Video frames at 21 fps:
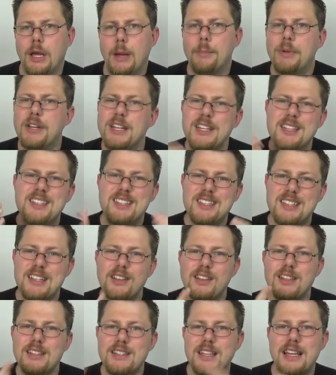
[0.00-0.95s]
but it's
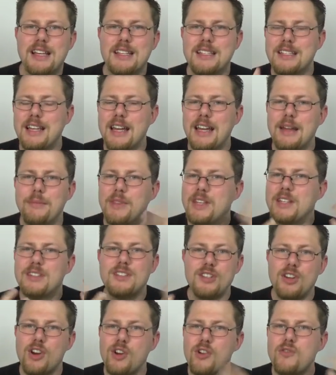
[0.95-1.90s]
still it's that same there's
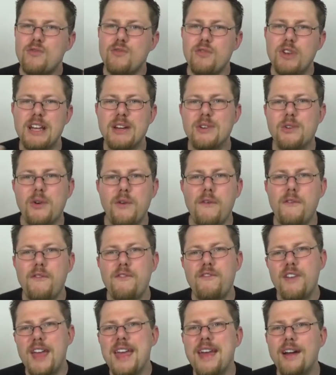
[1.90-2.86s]
no real
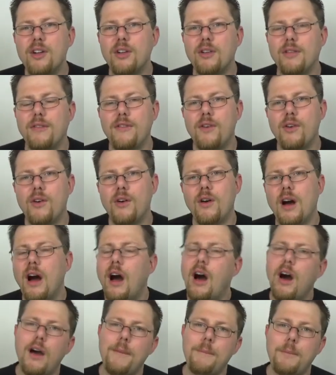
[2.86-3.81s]
feel for
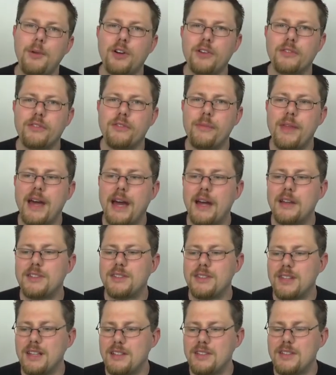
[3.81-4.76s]
oh i'm blocked from that
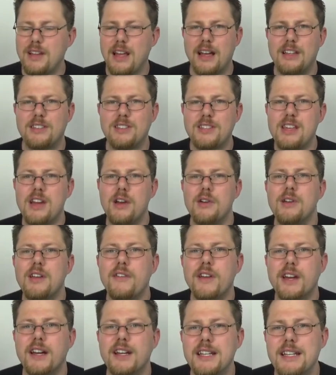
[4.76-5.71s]
there's that's the only
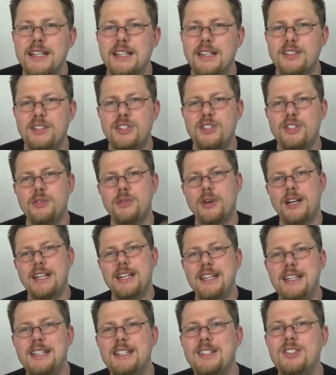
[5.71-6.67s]
thing i needed to do i
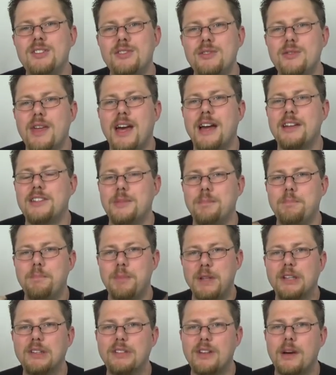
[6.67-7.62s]
needed to do that to
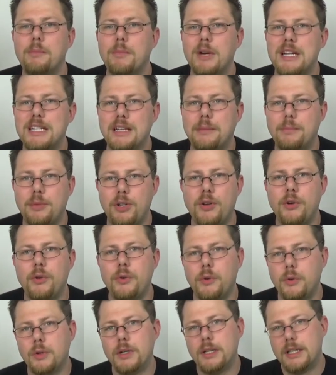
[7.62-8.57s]
build up my
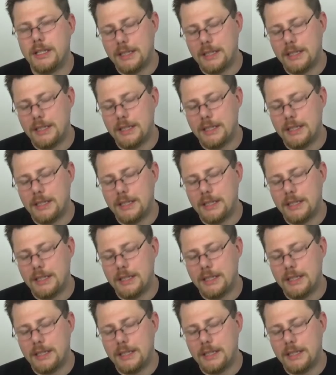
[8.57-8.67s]
tableau